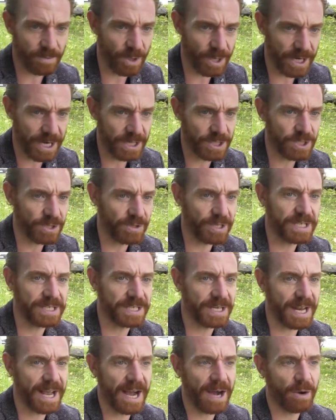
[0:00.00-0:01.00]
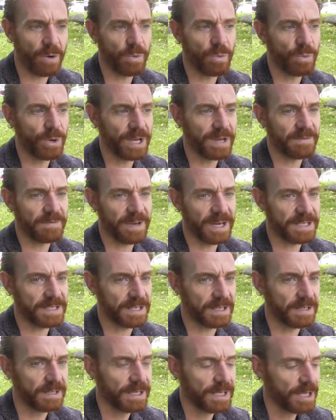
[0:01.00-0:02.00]
of what nature is and how we
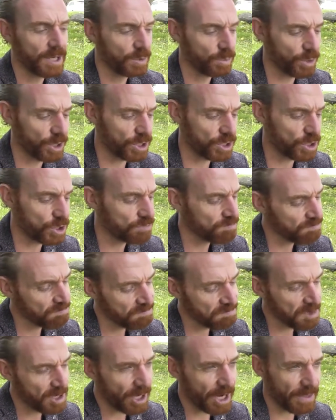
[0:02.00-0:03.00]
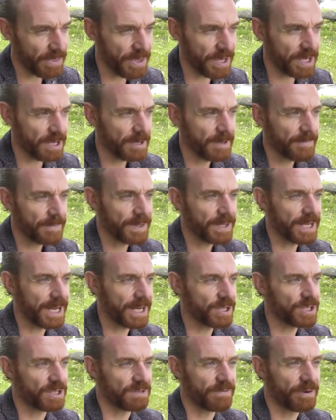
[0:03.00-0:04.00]
affect it, which I think
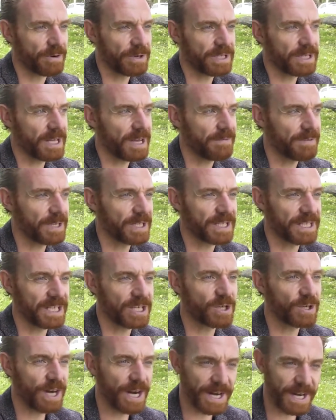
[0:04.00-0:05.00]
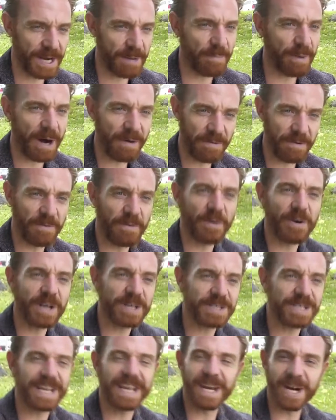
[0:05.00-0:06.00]
nature's very lovingly creating a buffer for
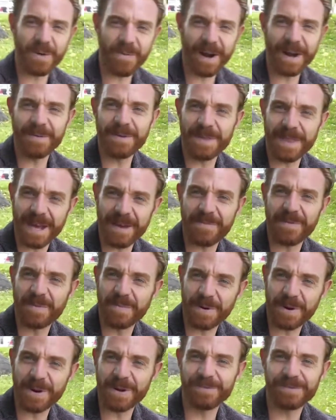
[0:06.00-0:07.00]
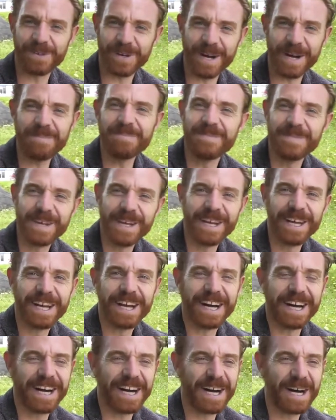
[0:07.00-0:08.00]
us to get away with that for a period of time,
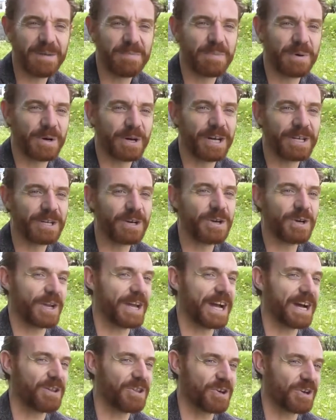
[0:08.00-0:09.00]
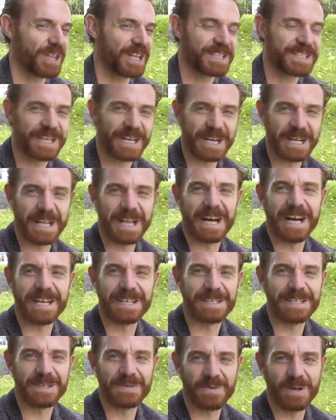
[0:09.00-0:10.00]
uh, but I don't know how long that's going to
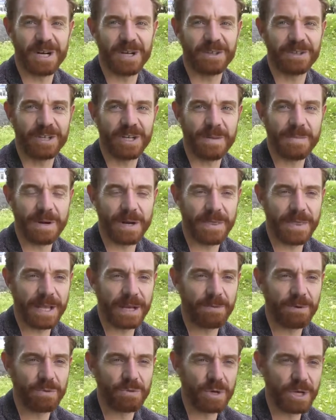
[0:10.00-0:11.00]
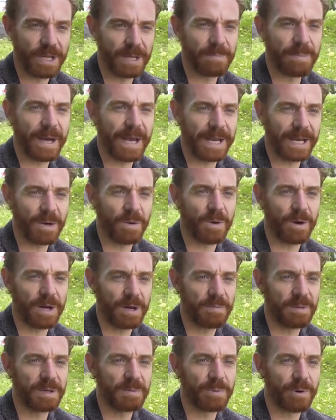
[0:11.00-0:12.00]
last as well. You know, I mean, I think we're really paying
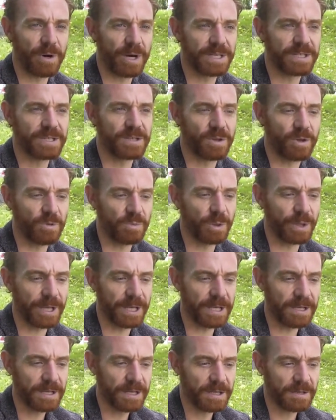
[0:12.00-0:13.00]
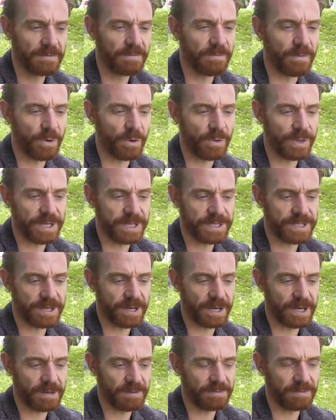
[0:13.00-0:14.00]
quite a big price globally for this
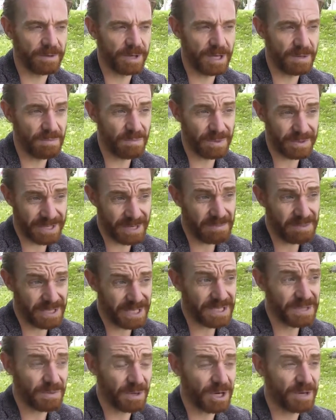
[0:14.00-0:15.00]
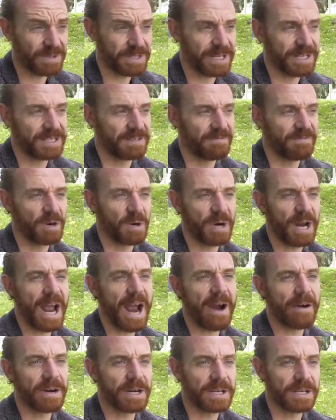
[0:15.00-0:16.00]
kind of, in some sense, what I would say is a very
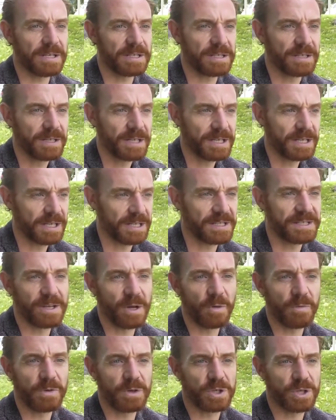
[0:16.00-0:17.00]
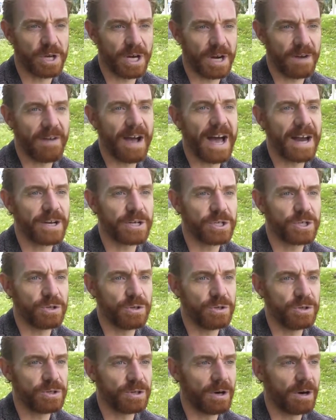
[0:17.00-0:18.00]
arrogant and selfish kind of
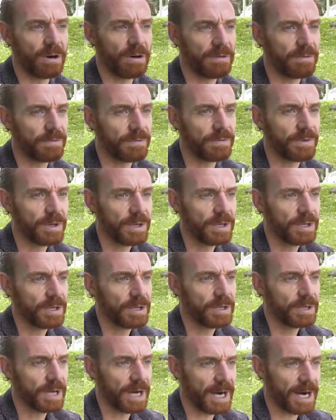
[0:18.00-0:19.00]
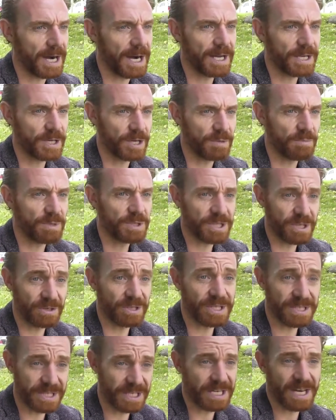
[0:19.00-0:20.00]
attitude of, uh, you know,
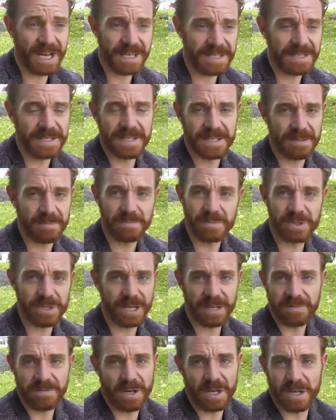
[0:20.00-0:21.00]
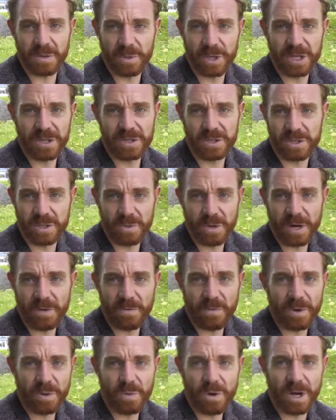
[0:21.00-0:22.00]
materialistic narcissism. It's like, fuck it, we can just do
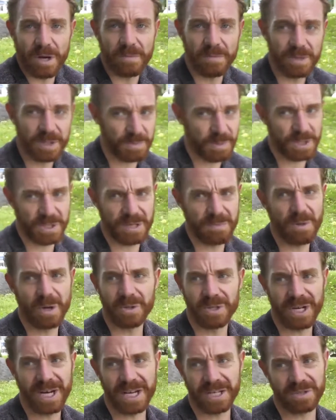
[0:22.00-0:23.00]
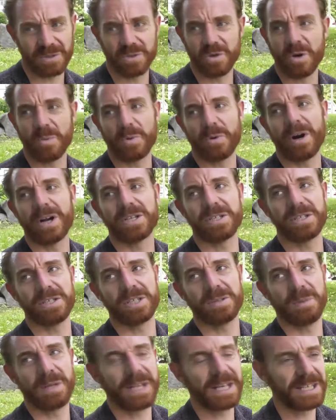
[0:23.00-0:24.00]
whatever we want, especially multinational
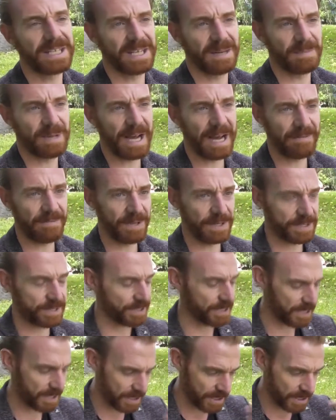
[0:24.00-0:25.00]
corporations. I mean, they seem to have this